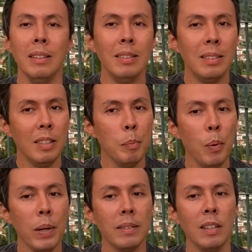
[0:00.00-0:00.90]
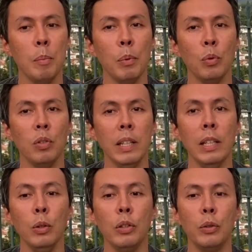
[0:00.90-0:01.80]
These simple examples
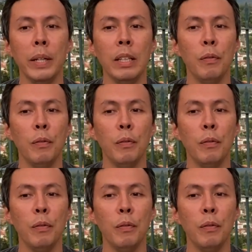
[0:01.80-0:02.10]
illustrate